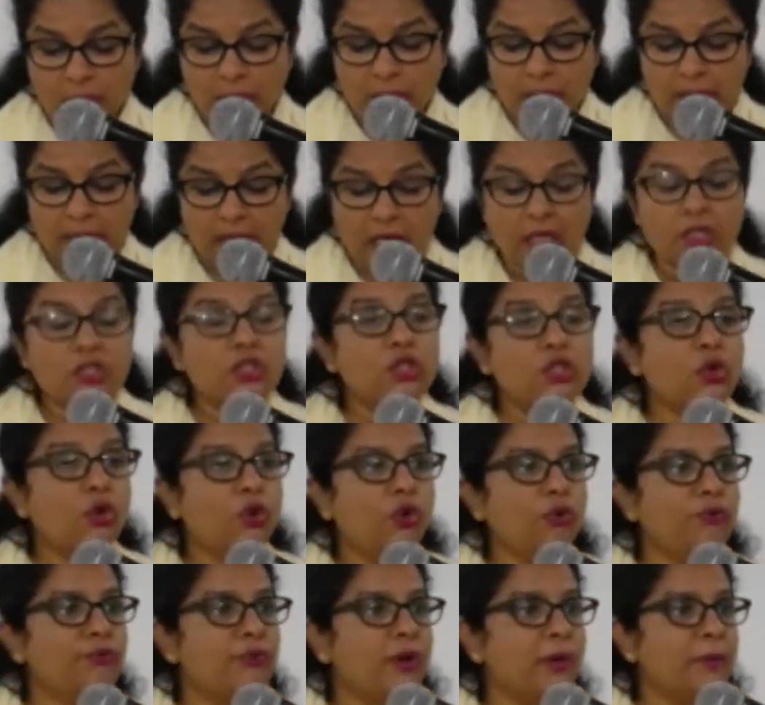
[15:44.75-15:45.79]
Yeah,
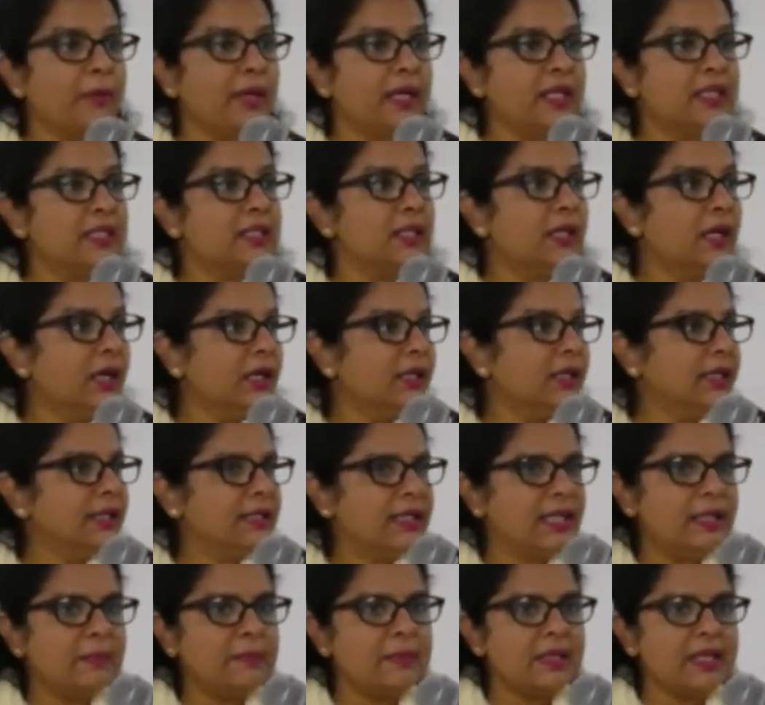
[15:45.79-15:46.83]
so from
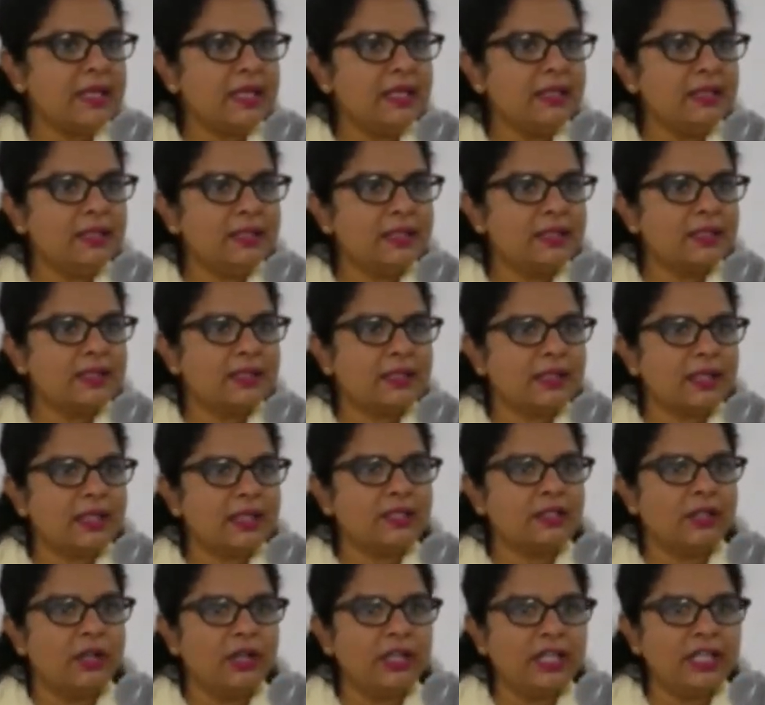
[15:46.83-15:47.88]
eternity means
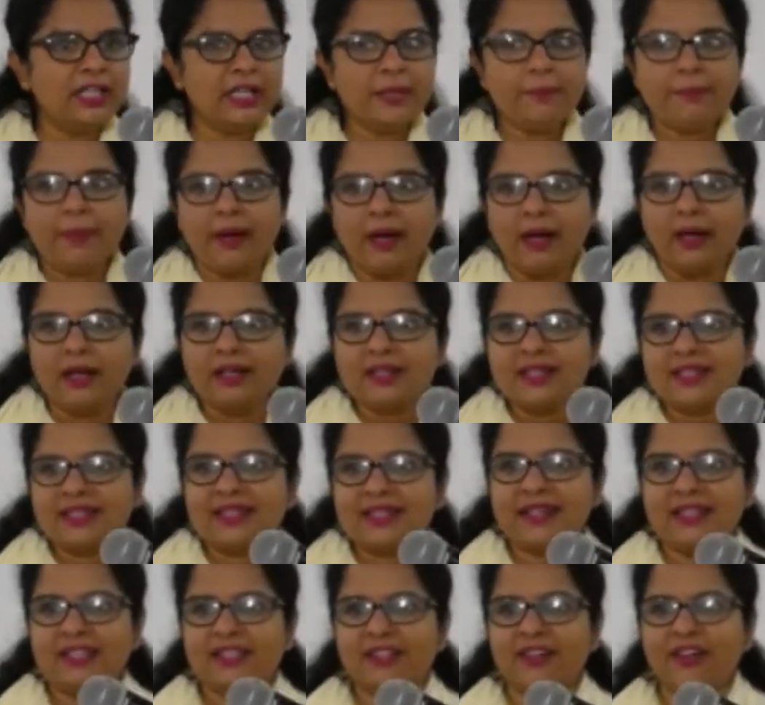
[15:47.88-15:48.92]
eternity past,
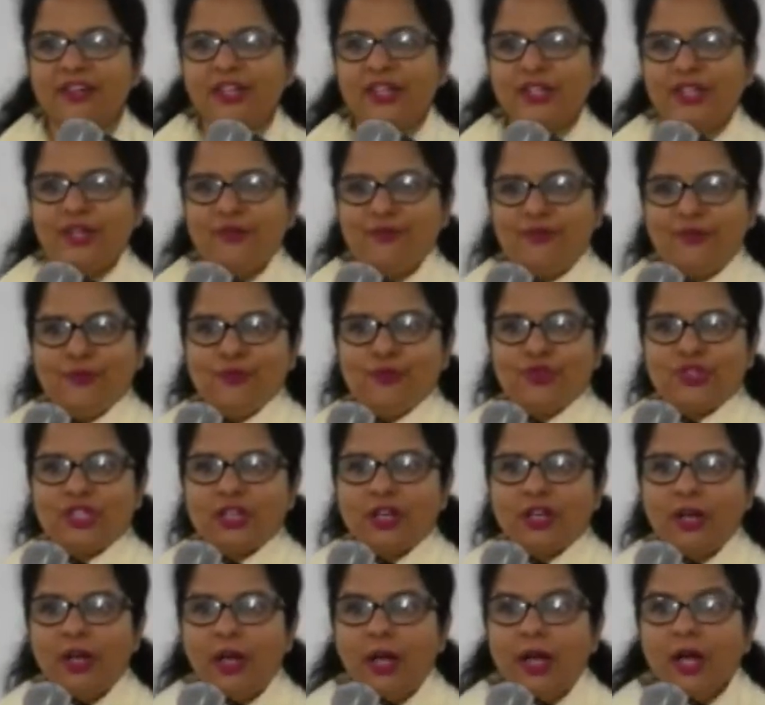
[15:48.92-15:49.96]
eternity
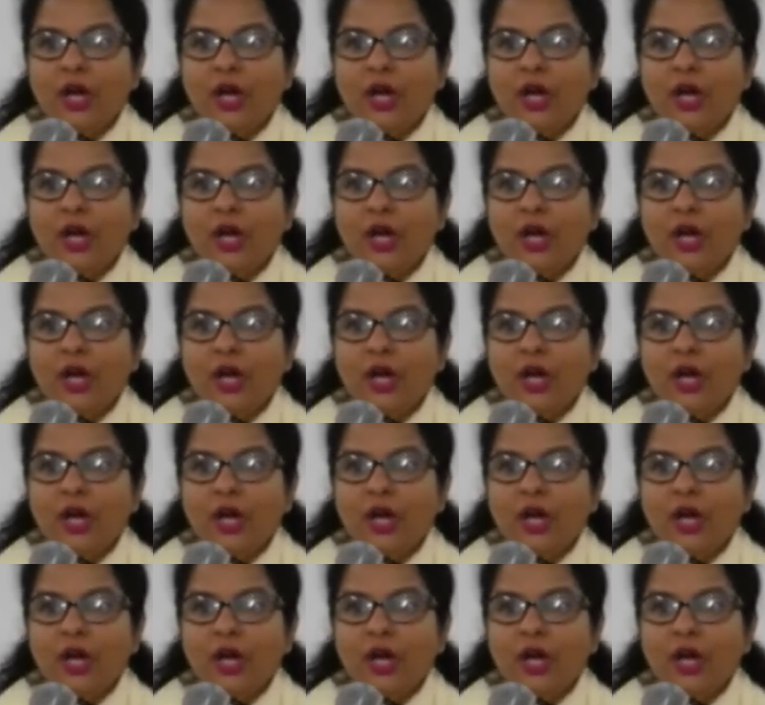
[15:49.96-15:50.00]
future.